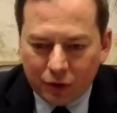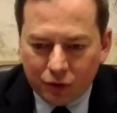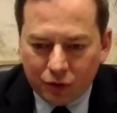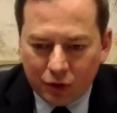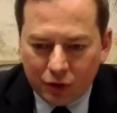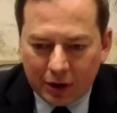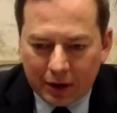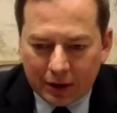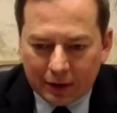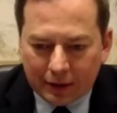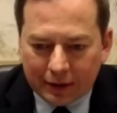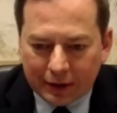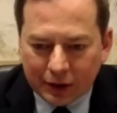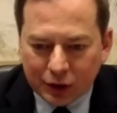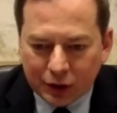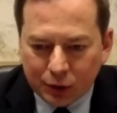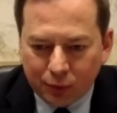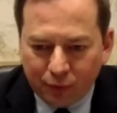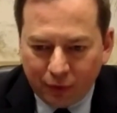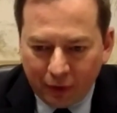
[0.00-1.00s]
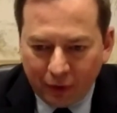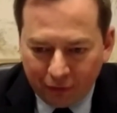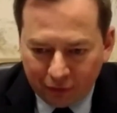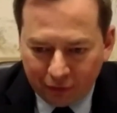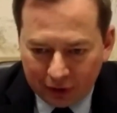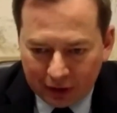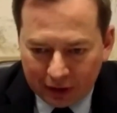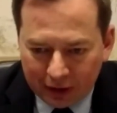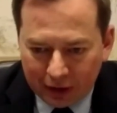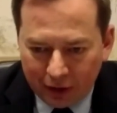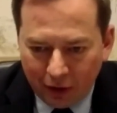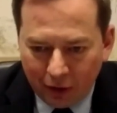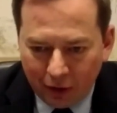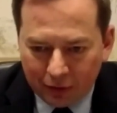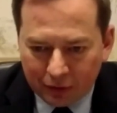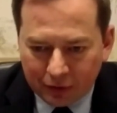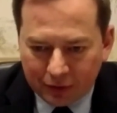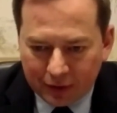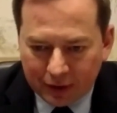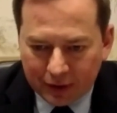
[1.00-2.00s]
that we should move
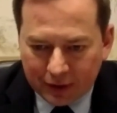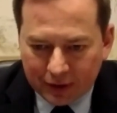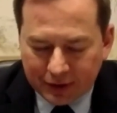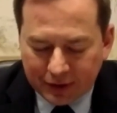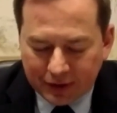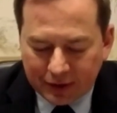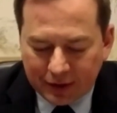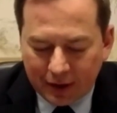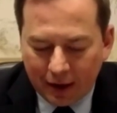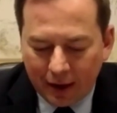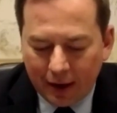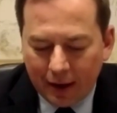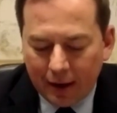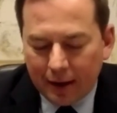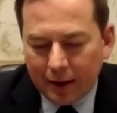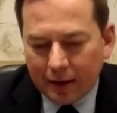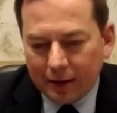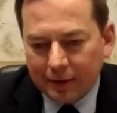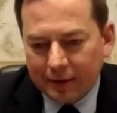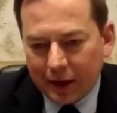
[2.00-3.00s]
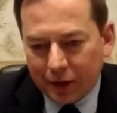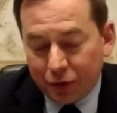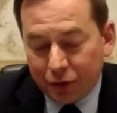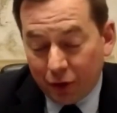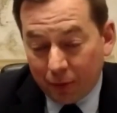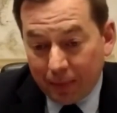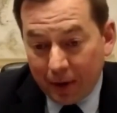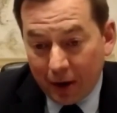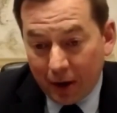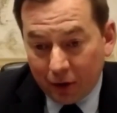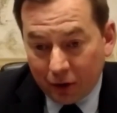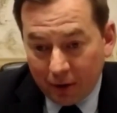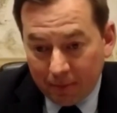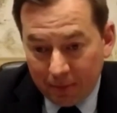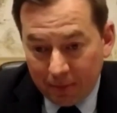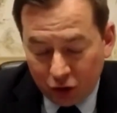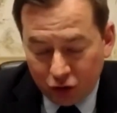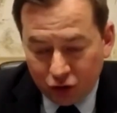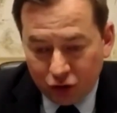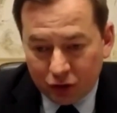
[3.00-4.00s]
really swiftly on this, that
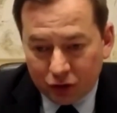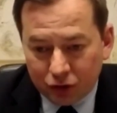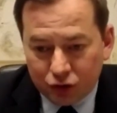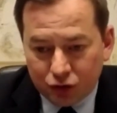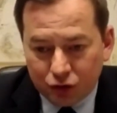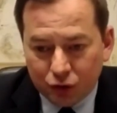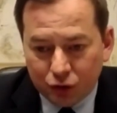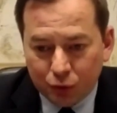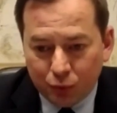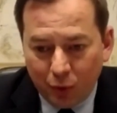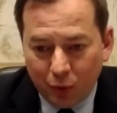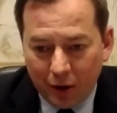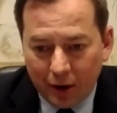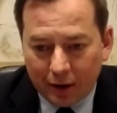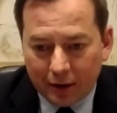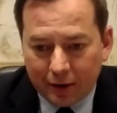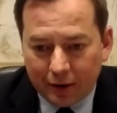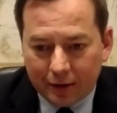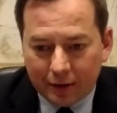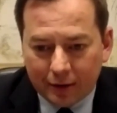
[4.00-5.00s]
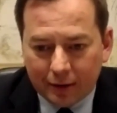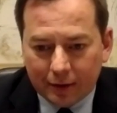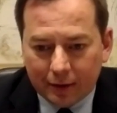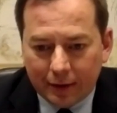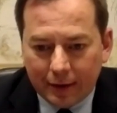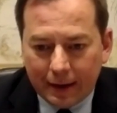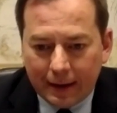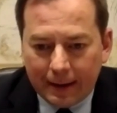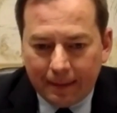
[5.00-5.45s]
the European Commission should work